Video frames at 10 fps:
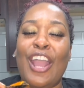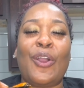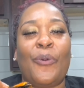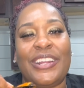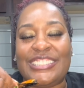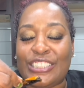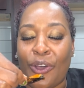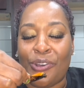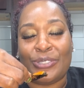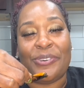
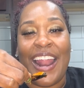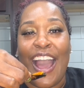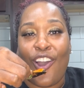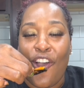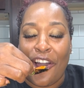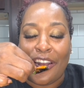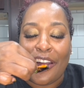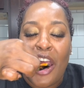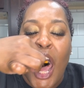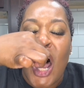Crystal is what I call her.